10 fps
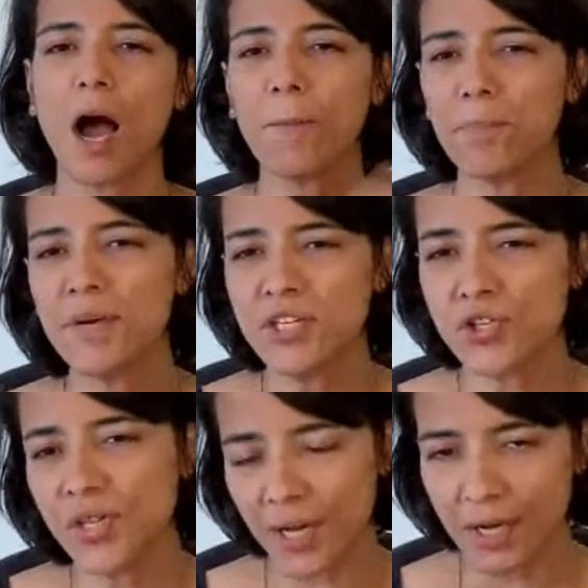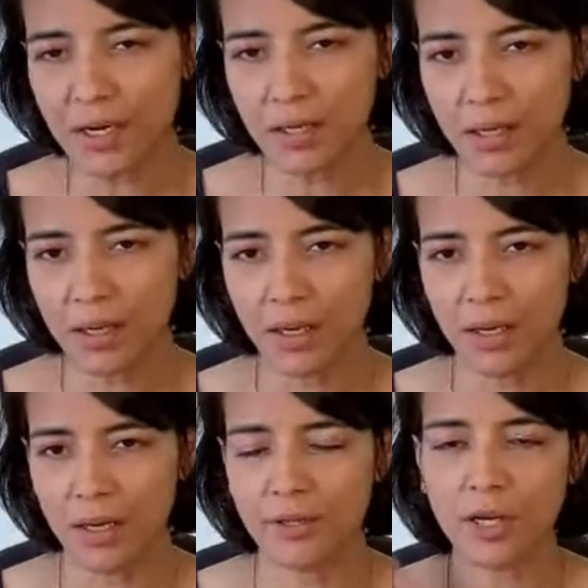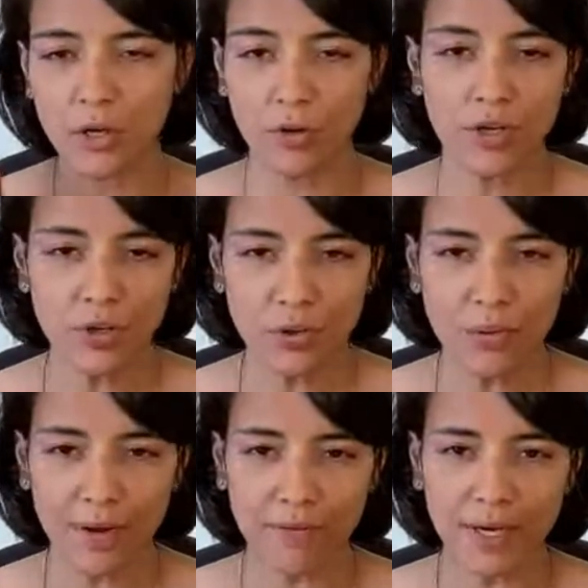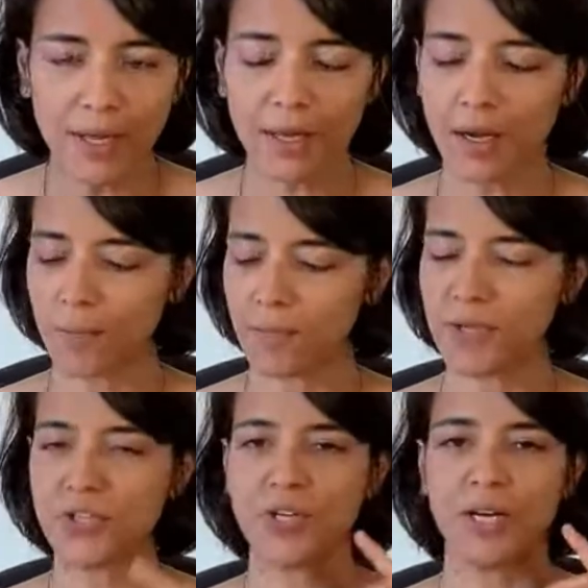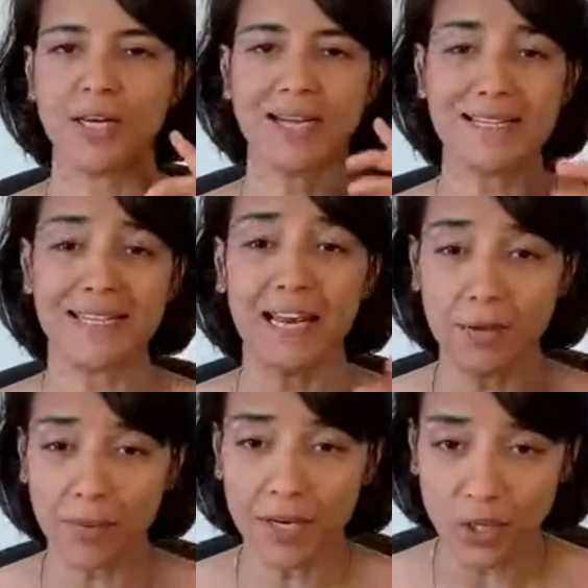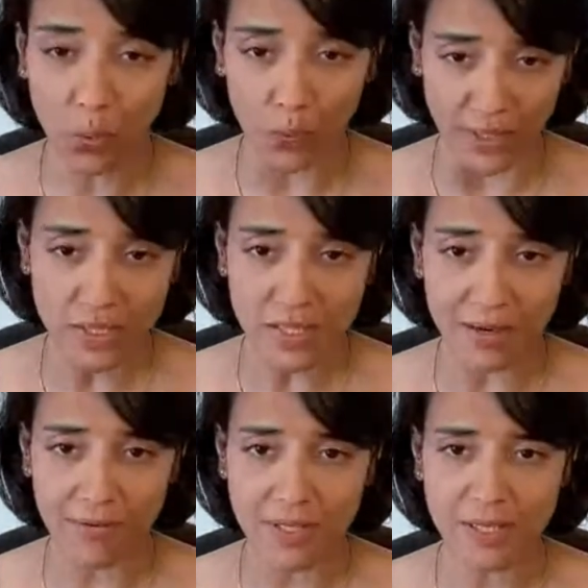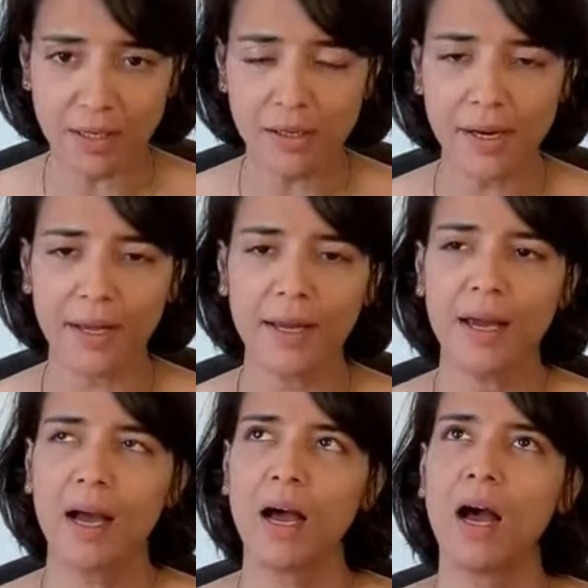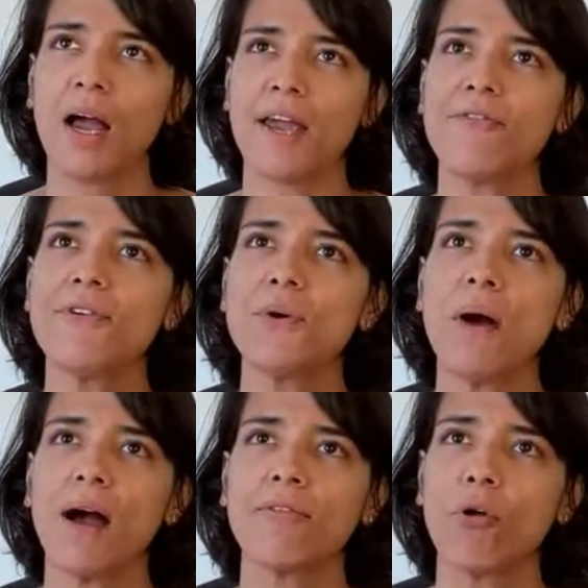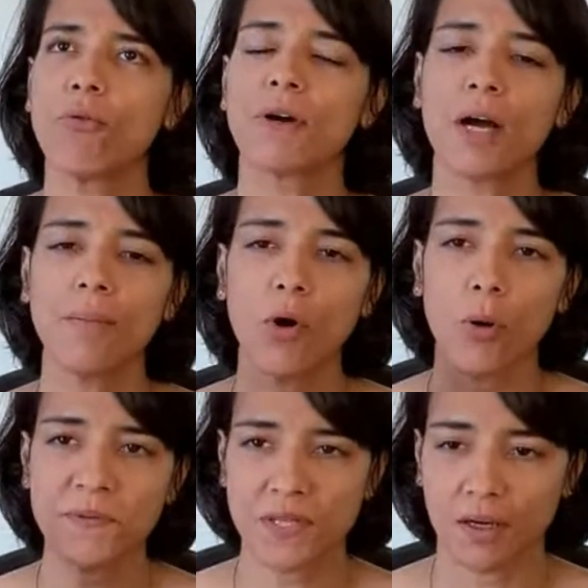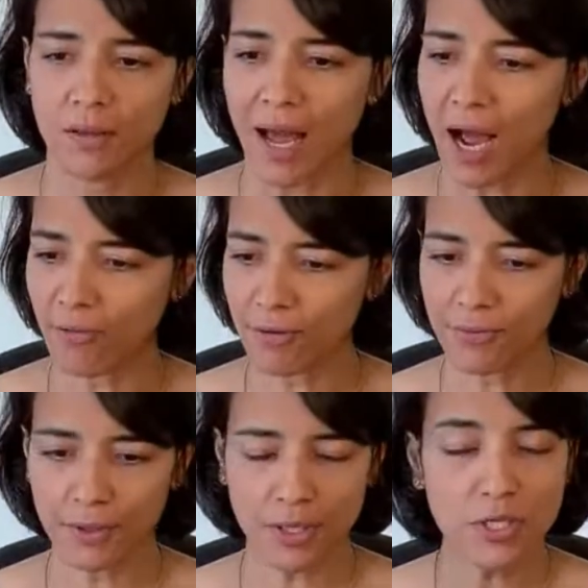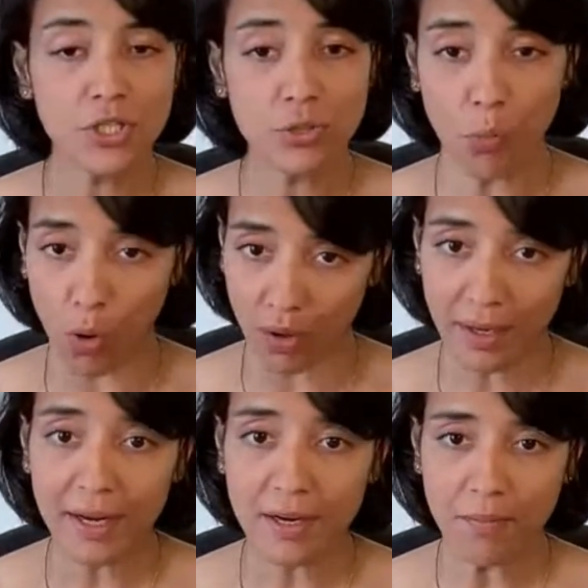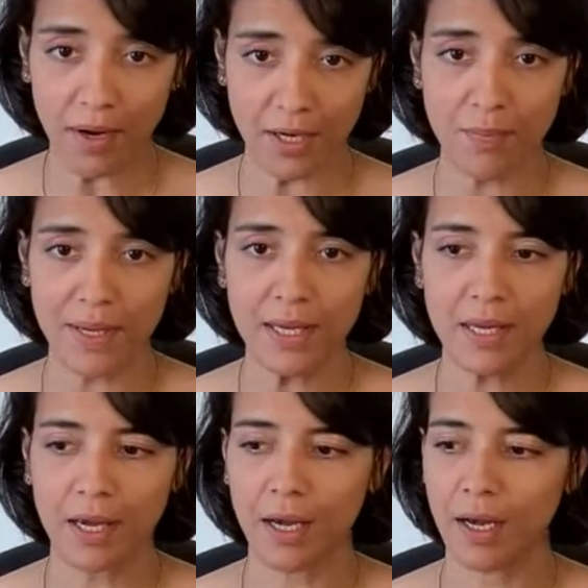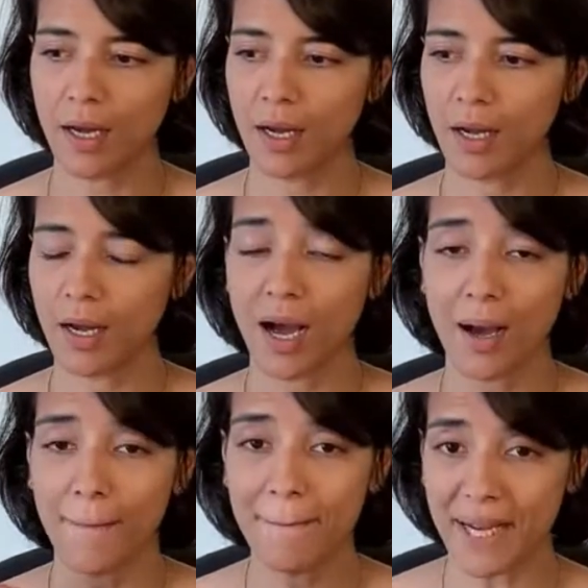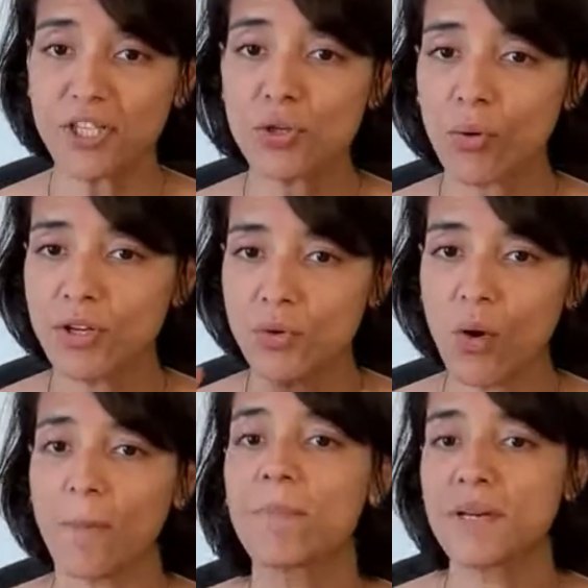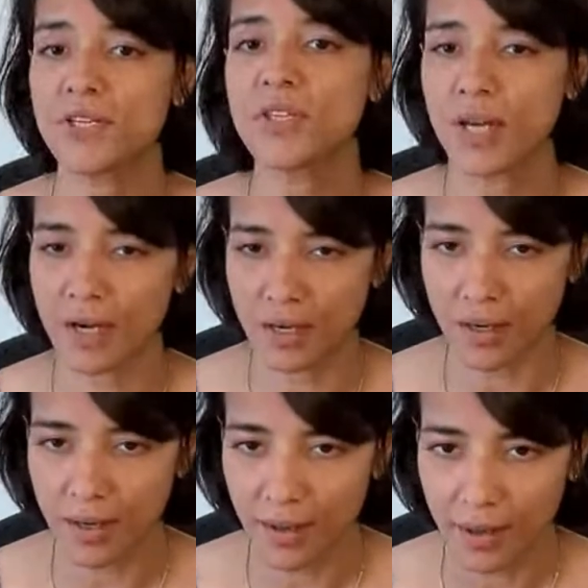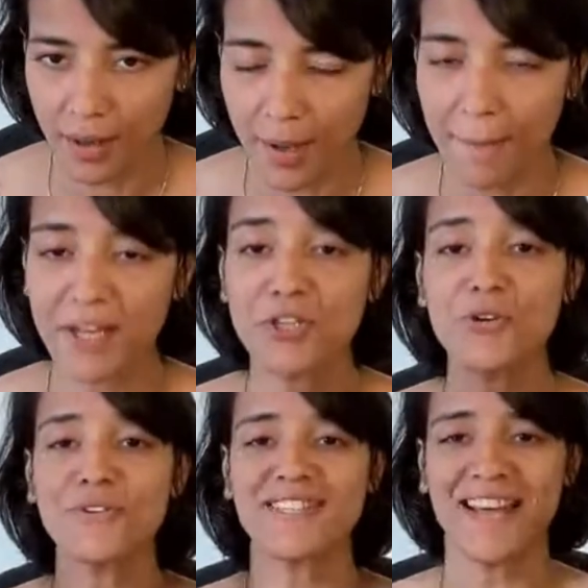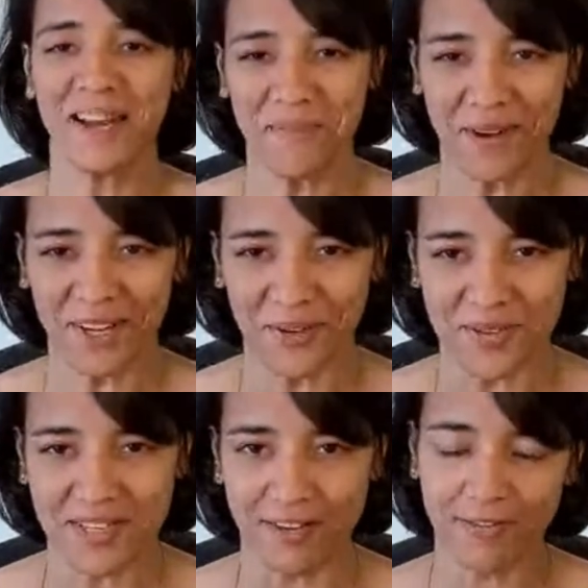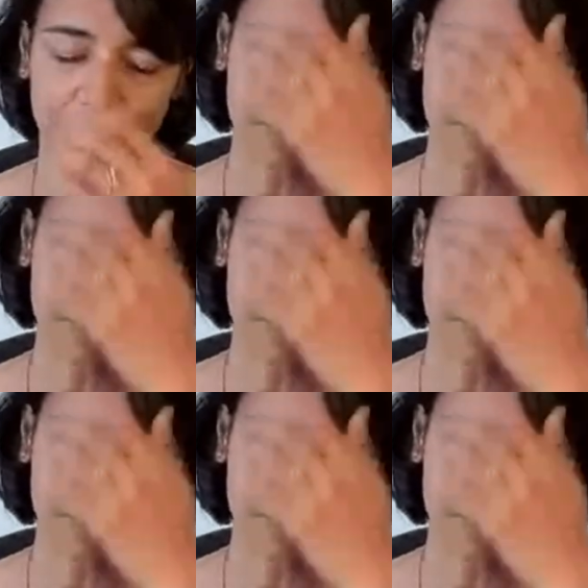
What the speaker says: Appreciate the good you do every day, appreciate and celebrate your wins every single day. If you have overcome an obstacle, however small it might be, make sure you appreciate it. Make sure you celebrate yourself.